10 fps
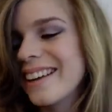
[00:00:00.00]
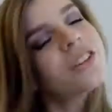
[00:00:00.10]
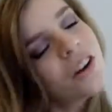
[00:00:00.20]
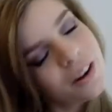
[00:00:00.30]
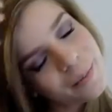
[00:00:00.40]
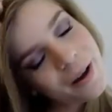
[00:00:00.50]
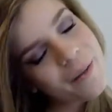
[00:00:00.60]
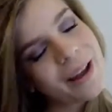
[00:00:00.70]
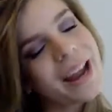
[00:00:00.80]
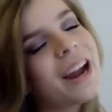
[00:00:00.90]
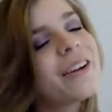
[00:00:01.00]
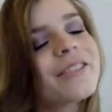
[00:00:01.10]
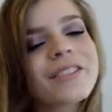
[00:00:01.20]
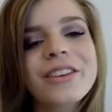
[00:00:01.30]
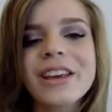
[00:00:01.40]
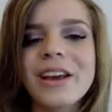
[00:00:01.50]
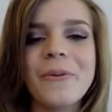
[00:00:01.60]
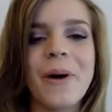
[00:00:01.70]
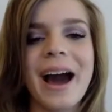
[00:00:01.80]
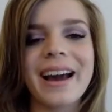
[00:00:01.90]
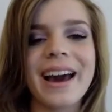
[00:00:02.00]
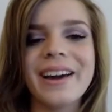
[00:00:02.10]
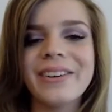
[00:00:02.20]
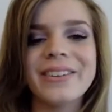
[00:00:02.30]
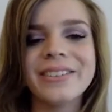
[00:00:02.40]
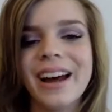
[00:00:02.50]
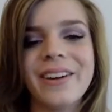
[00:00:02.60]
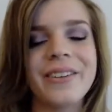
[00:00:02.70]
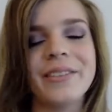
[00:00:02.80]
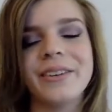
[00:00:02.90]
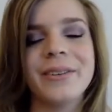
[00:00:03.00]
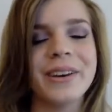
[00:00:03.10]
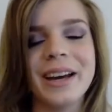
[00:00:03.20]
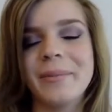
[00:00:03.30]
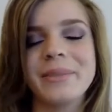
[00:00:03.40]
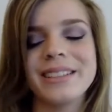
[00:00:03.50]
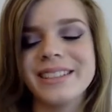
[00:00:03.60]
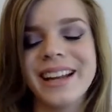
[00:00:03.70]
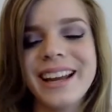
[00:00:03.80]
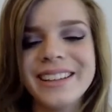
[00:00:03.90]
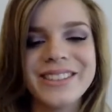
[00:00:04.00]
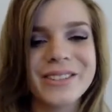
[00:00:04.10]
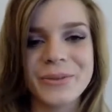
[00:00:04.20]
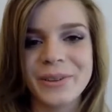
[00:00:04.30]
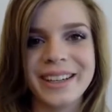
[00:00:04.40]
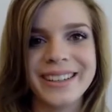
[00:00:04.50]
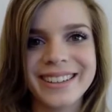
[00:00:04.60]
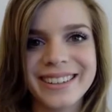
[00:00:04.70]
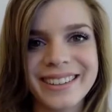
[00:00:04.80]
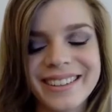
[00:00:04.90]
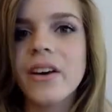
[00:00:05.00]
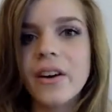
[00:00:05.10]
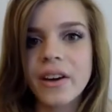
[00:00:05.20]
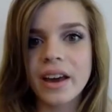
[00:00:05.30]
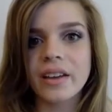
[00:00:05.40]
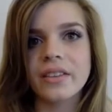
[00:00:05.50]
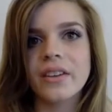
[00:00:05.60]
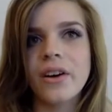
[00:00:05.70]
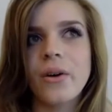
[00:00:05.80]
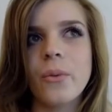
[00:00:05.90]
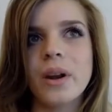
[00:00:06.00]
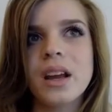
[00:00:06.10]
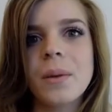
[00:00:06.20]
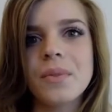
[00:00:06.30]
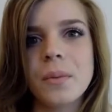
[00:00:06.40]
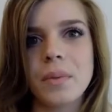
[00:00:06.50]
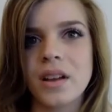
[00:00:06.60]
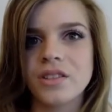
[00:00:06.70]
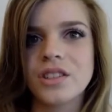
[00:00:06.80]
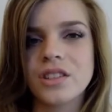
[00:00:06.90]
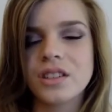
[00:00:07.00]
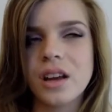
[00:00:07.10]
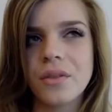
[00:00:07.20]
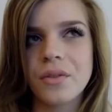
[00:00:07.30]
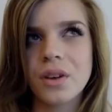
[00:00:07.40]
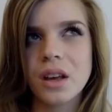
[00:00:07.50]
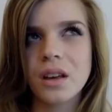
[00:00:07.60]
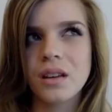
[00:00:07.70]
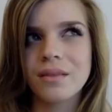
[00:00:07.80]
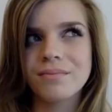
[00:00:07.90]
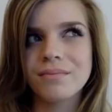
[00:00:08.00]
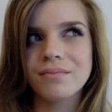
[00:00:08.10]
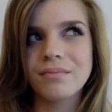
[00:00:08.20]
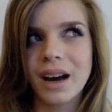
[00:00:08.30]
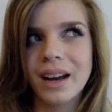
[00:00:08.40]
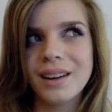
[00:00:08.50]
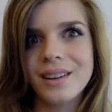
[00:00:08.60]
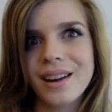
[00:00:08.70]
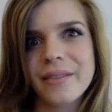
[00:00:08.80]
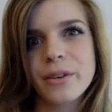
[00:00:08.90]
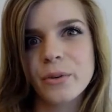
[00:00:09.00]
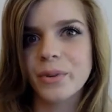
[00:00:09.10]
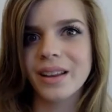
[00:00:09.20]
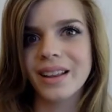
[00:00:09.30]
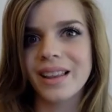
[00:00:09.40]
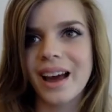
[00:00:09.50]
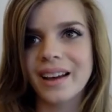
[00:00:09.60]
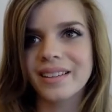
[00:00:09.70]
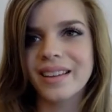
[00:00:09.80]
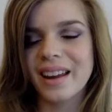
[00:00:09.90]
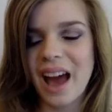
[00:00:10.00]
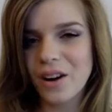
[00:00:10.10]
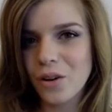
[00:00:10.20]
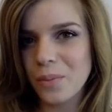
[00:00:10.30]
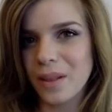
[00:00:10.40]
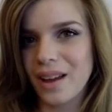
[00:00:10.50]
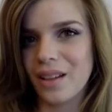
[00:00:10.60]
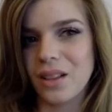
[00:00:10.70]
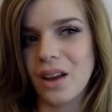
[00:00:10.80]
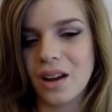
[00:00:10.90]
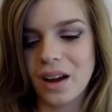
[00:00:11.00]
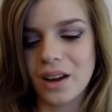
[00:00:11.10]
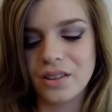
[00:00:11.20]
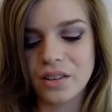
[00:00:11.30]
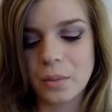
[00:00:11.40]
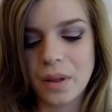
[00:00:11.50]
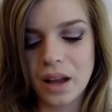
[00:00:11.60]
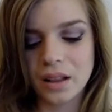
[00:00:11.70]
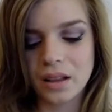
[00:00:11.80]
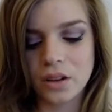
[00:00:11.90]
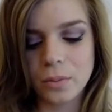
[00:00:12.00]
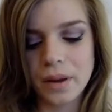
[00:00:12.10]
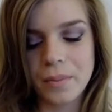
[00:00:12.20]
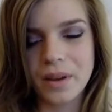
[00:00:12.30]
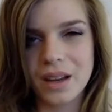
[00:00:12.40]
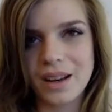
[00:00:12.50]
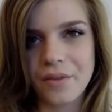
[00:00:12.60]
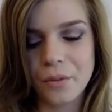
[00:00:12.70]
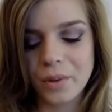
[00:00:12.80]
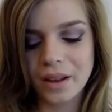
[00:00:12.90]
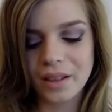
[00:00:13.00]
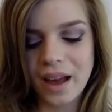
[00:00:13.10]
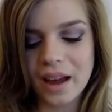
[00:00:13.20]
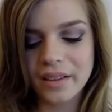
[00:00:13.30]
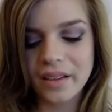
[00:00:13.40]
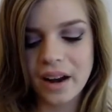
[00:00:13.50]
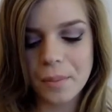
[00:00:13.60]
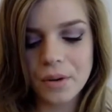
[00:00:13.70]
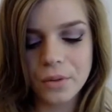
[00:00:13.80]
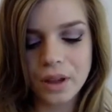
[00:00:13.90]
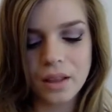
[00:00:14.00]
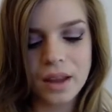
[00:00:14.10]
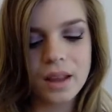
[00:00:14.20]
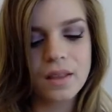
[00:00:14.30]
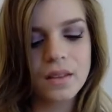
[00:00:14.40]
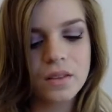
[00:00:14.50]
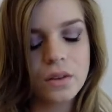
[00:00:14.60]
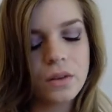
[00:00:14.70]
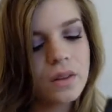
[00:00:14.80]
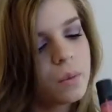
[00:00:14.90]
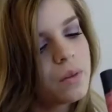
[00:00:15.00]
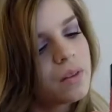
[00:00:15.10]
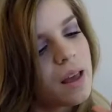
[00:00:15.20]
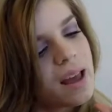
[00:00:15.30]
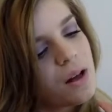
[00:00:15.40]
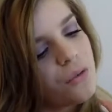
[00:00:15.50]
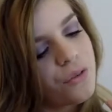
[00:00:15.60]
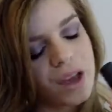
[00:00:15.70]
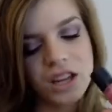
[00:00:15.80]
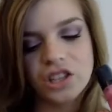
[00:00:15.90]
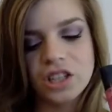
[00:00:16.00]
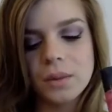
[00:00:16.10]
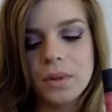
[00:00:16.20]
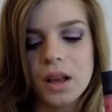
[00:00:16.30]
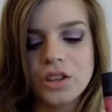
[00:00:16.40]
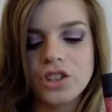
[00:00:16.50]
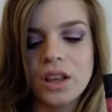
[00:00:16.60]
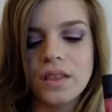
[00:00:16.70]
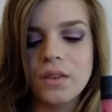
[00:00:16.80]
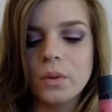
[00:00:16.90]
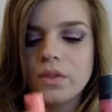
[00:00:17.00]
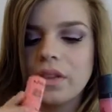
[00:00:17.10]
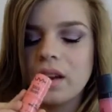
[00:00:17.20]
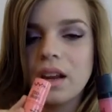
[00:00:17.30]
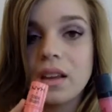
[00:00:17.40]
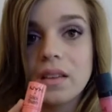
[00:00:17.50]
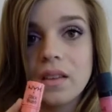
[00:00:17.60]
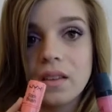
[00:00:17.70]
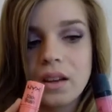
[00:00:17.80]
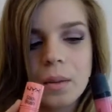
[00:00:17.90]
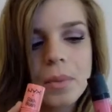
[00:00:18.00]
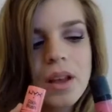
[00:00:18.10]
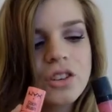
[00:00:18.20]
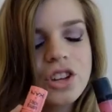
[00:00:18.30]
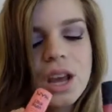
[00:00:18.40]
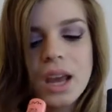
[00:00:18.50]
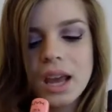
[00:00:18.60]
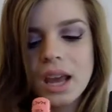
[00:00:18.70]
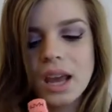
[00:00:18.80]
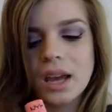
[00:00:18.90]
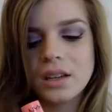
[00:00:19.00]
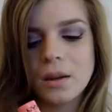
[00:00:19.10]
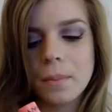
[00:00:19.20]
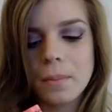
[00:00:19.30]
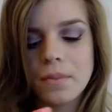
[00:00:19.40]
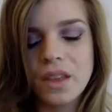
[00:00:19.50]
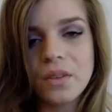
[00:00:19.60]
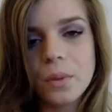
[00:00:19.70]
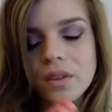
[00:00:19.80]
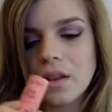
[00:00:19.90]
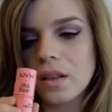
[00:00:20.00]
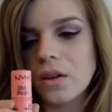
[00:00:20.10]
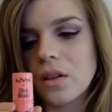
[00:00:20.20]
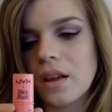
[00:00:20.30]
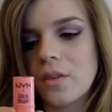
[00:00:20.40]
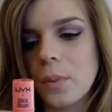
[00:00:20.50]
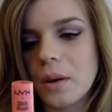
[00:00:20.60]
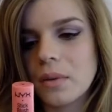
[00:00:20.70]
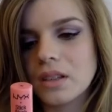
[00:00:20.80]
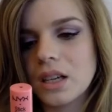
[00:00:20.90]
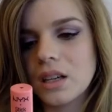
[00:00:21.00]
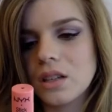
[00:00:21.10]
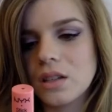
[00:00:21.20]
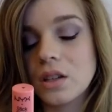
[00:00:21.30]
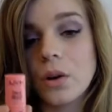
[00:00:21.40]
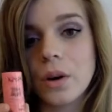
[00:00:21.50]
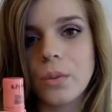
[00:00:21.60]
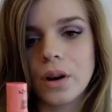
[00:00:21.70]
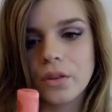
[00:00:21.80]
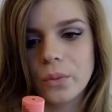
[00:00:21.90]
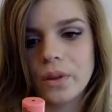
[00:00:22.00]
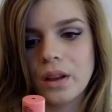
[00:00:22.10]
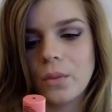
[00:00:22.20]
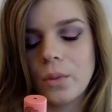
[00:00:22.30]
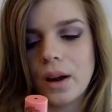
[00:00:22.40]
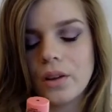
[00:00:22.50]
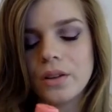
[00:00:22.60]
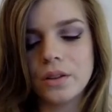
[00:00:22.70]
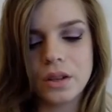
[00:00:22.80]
Sorry about my hair if it's looking whack. I don't I don't even know what happened today. It's just weird. Okay, so when it comes to blush and stuff, mine never really lasts, and I don't apply a lot. I just apply a little bit, but it never really lasts, and I've been really liking these two. This one's the elf H D blush, and this one's the N Y X stick blush, and this one's a little less pigmented, so it works really well.